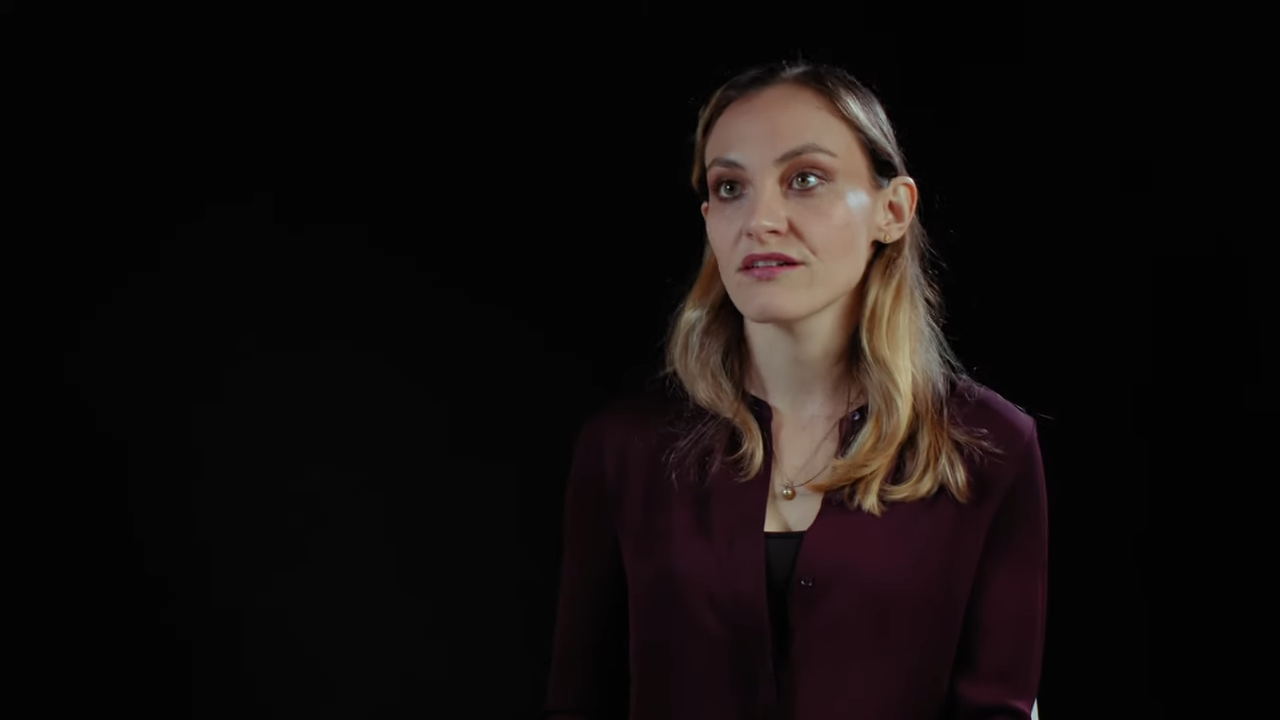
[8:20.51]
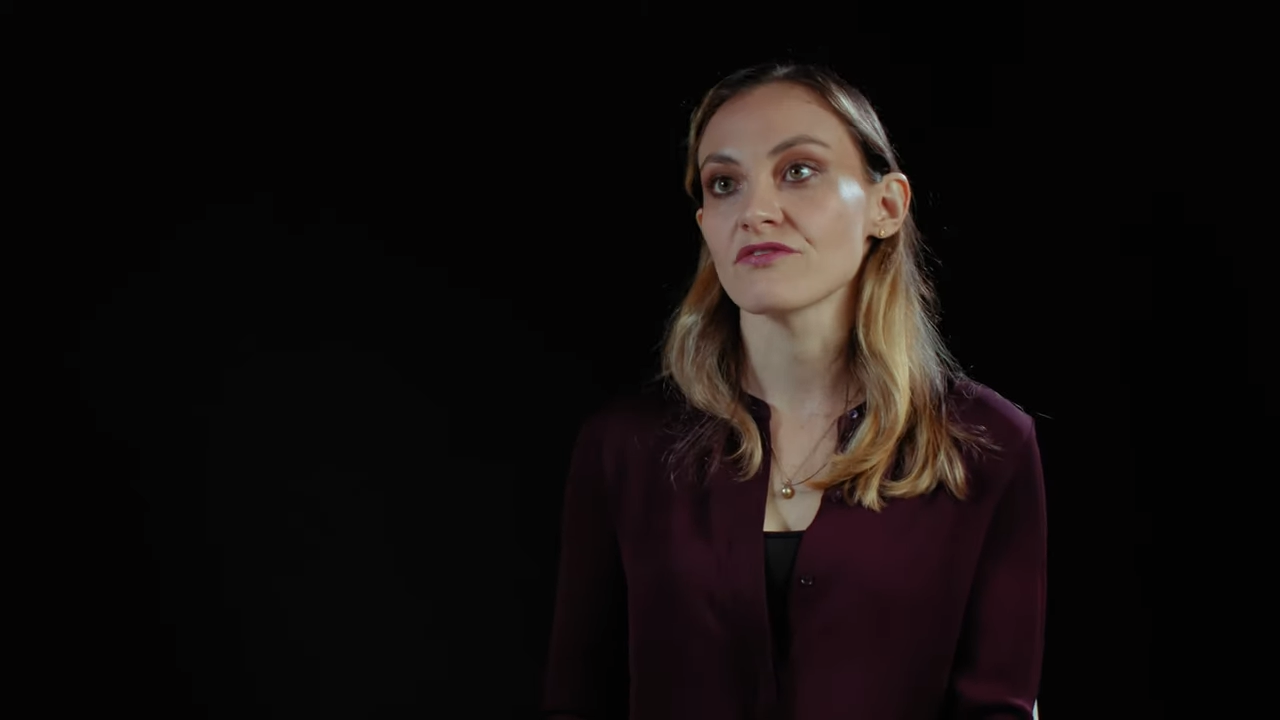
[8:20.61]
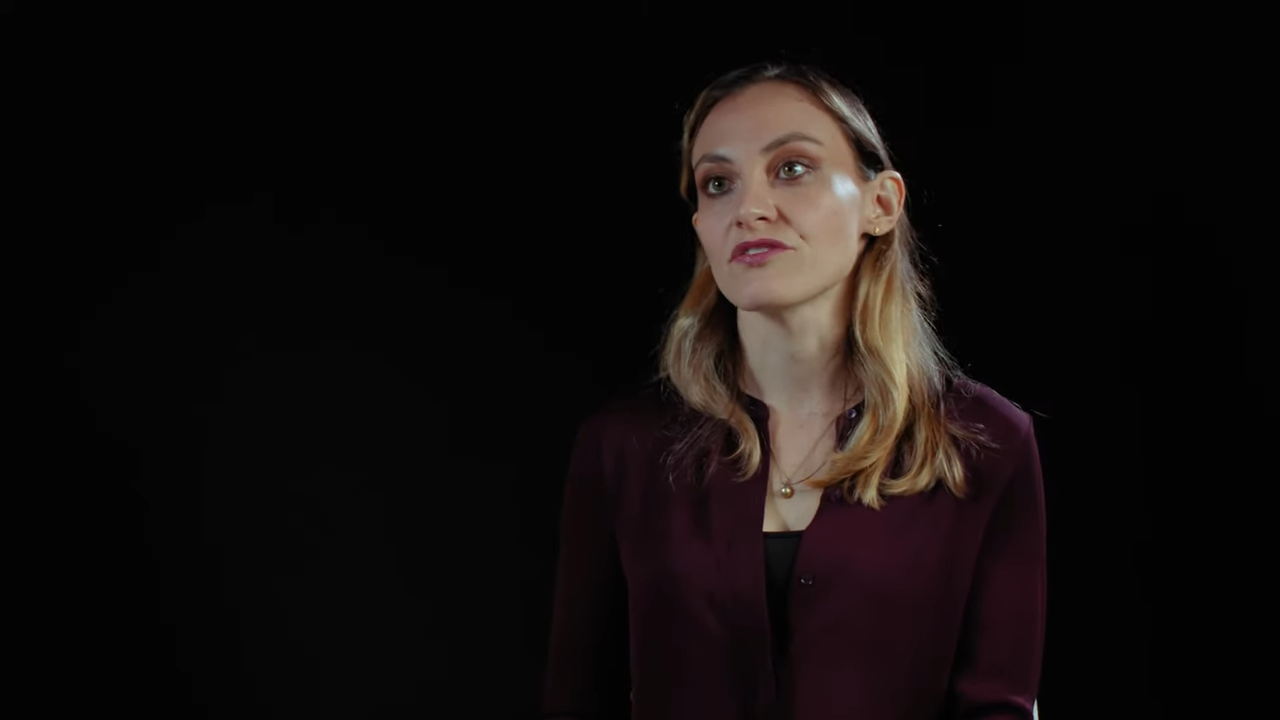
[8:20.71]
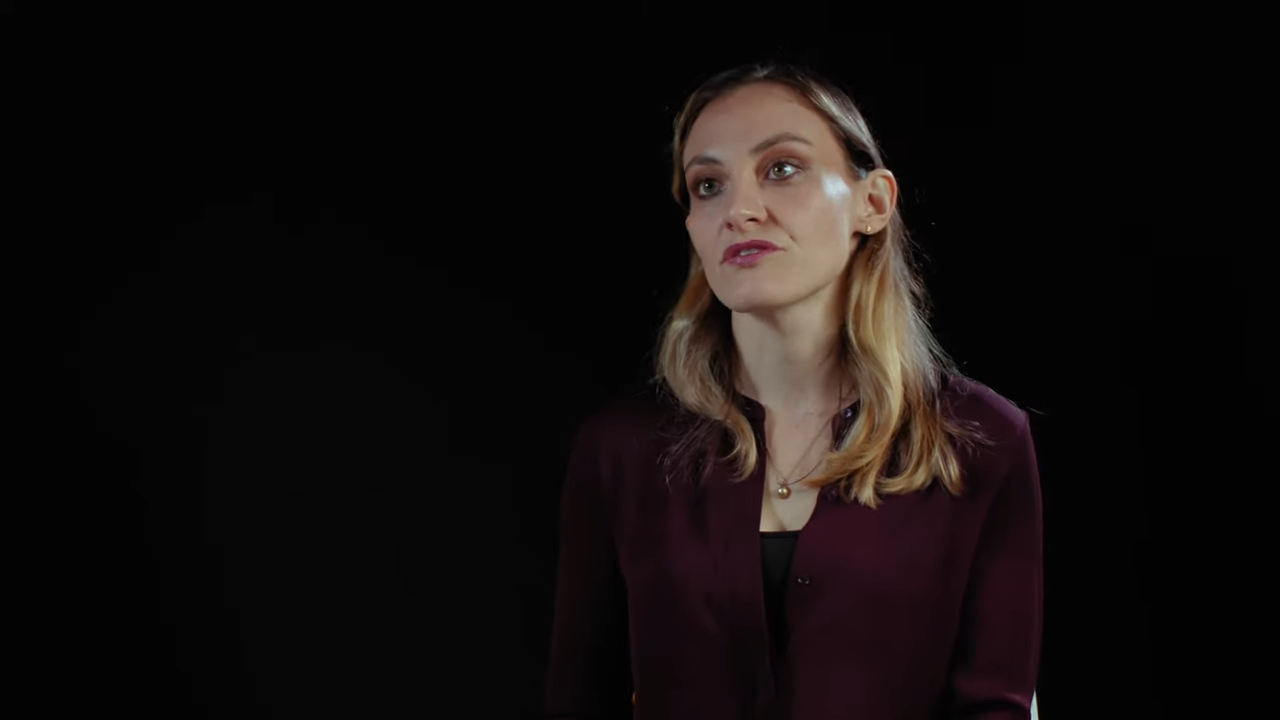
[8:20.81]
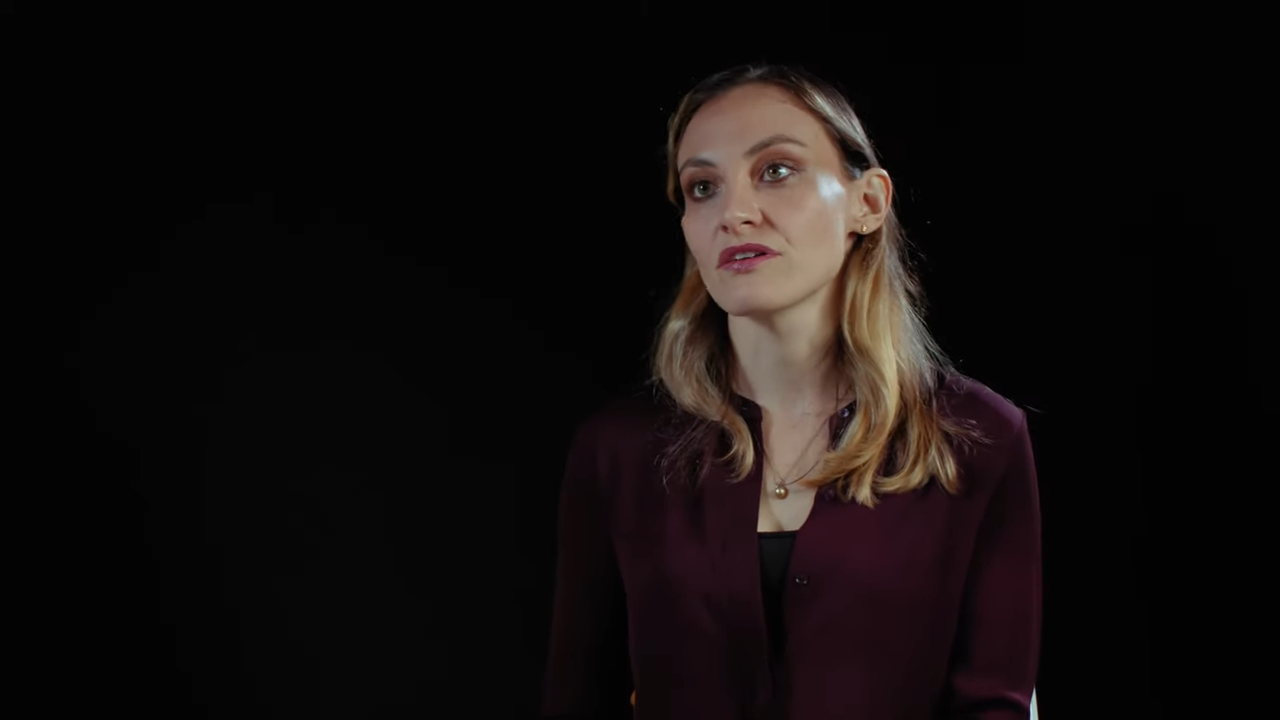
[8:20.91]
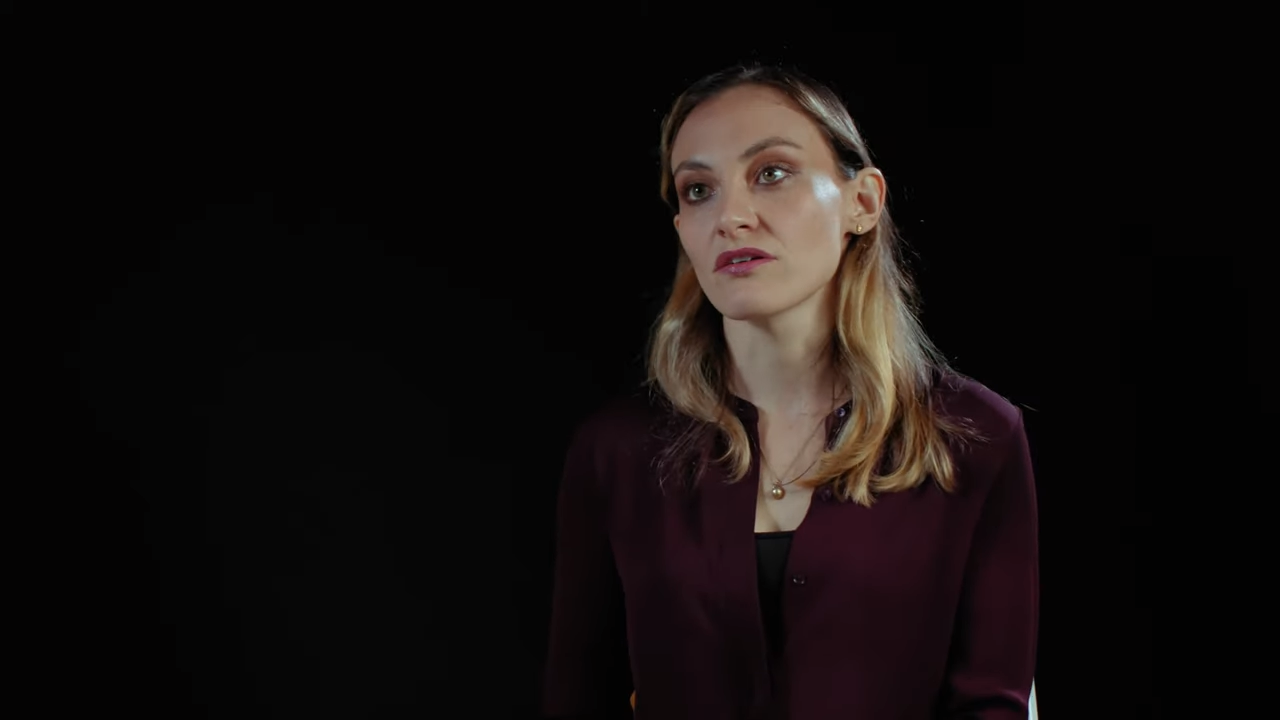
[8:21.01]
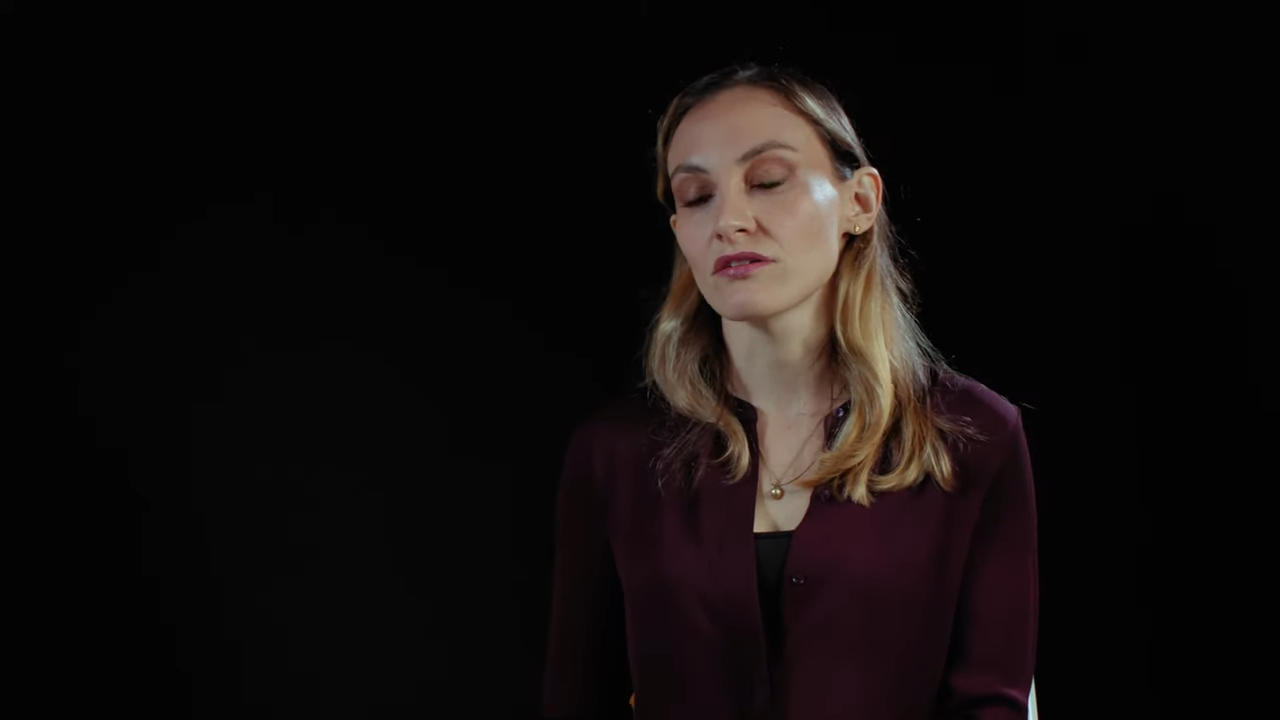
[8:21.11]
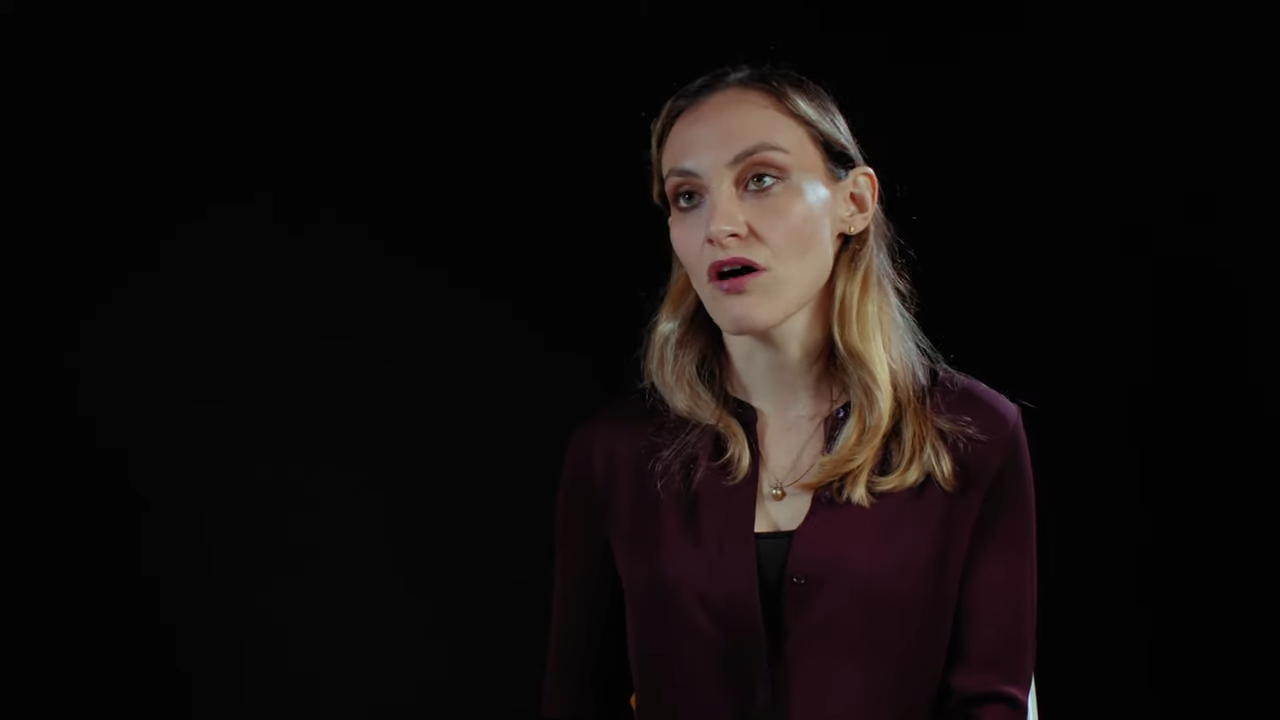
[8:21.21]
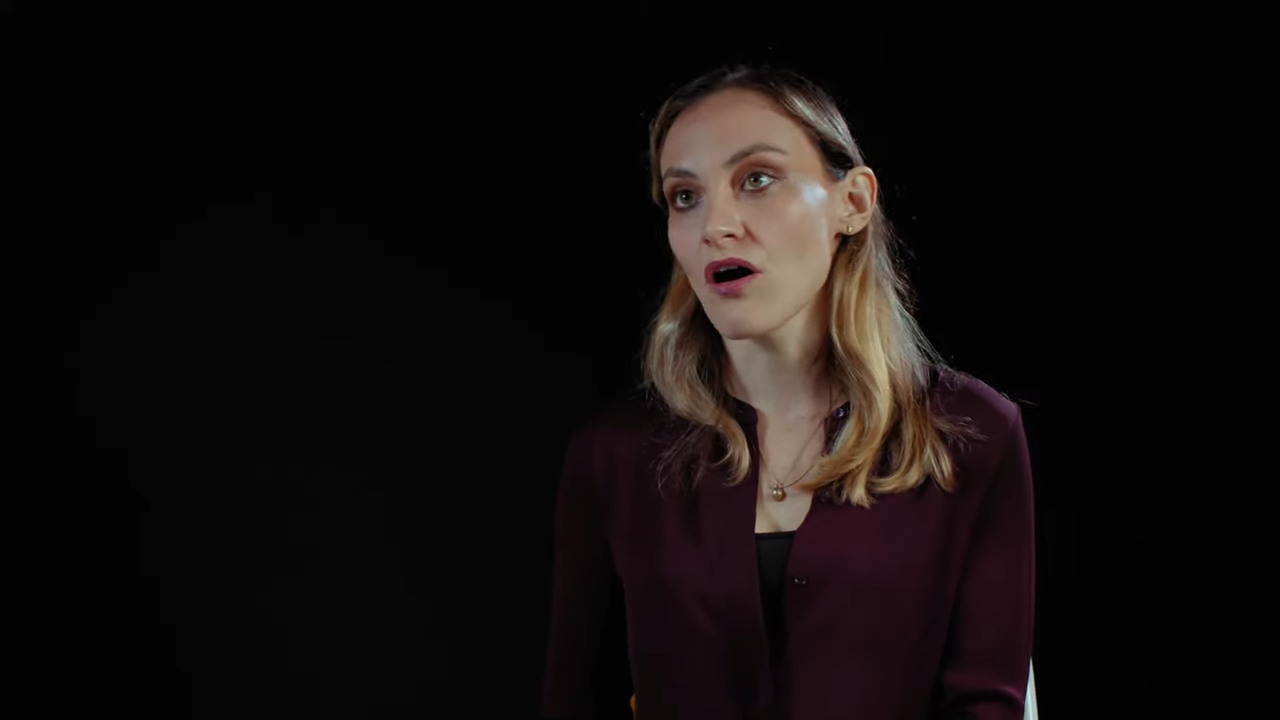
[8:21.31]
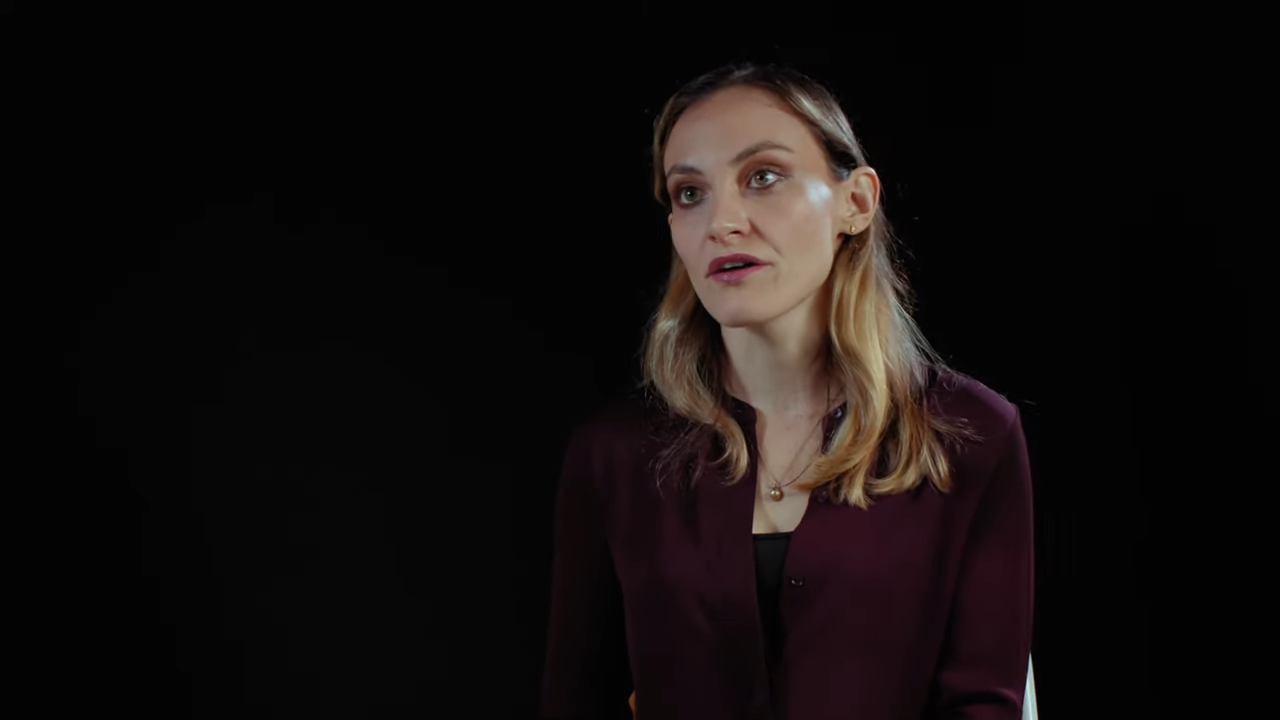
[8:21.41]
if you're shooting
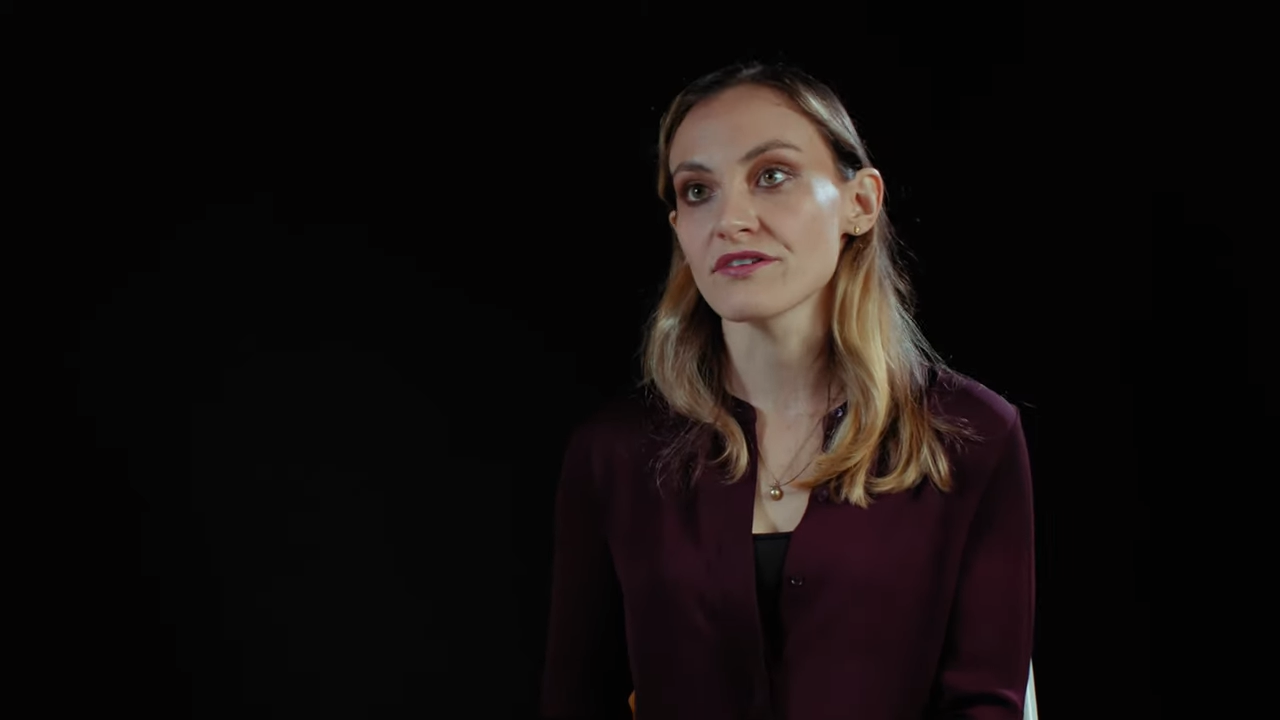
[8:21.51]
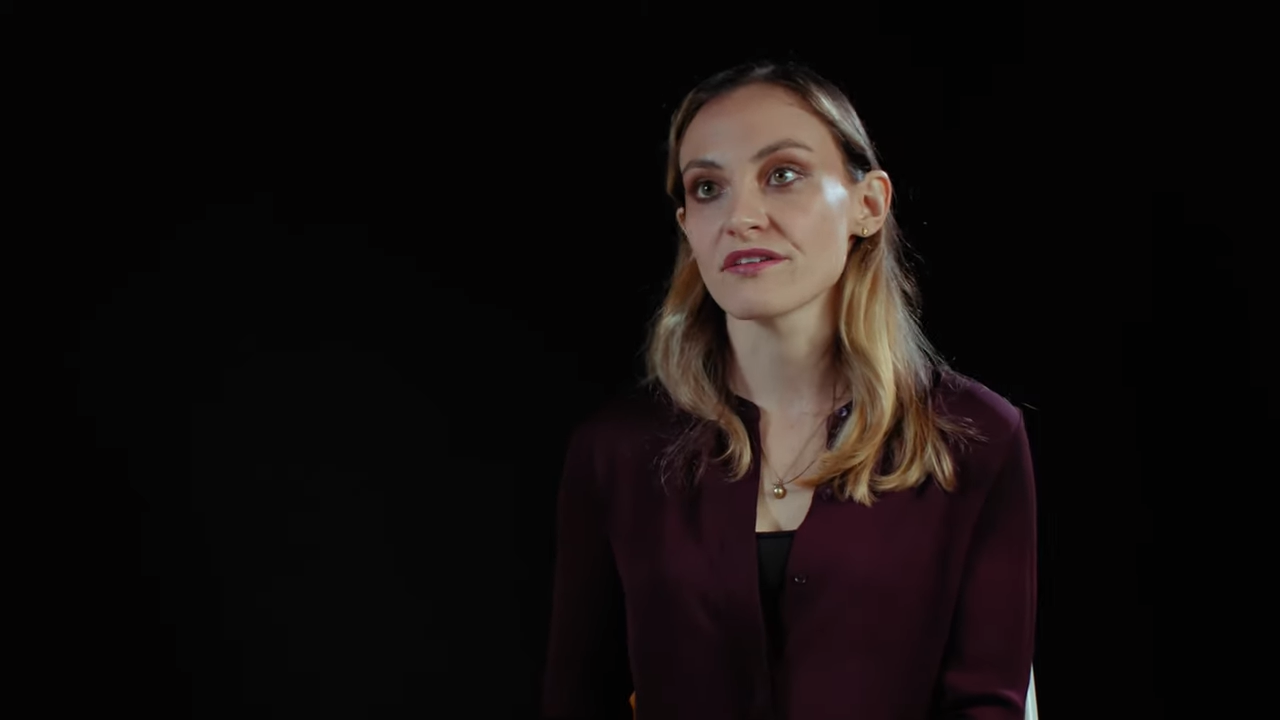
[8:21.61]
on log or